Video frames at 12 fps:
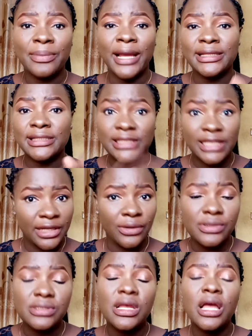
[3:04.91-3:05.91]
by
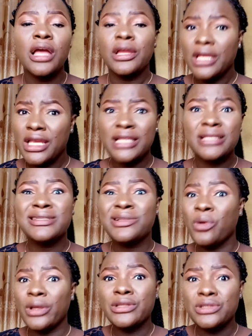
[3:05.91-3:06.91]
tailors it's
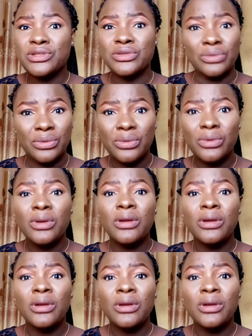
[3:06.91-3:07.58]
going to